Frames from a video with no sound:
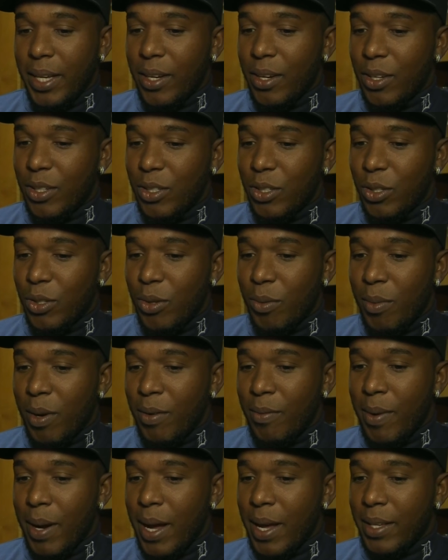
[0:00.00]
I go to do my
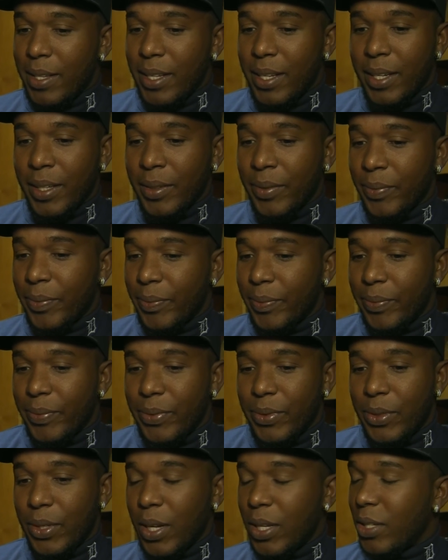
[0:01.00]
best and
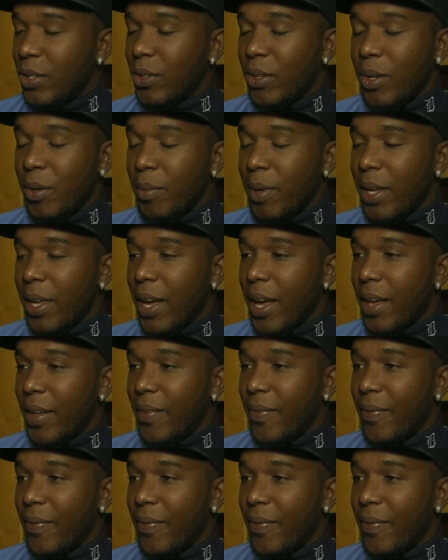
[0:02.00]
try to do my job.